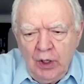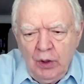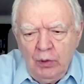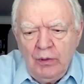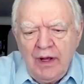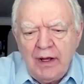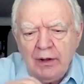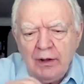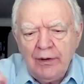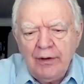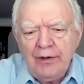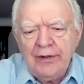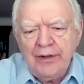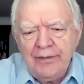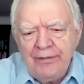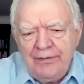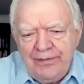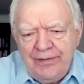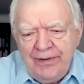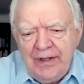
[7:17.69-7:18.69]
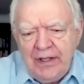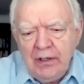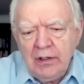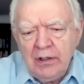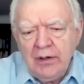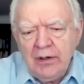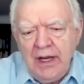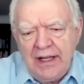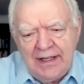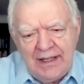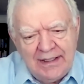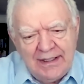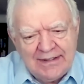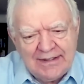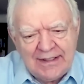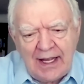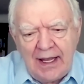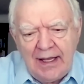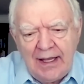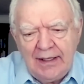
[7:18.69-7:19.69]
Well, the fear and
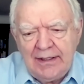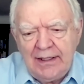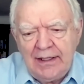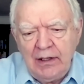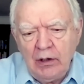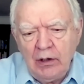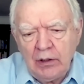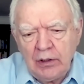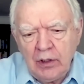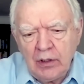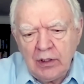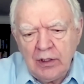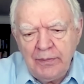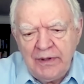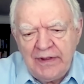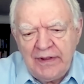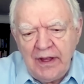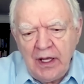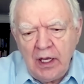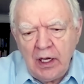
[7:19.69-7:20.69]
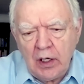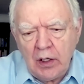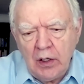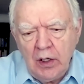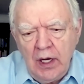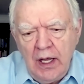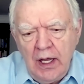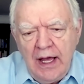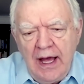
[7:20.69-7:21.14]
anxiety are going to be there.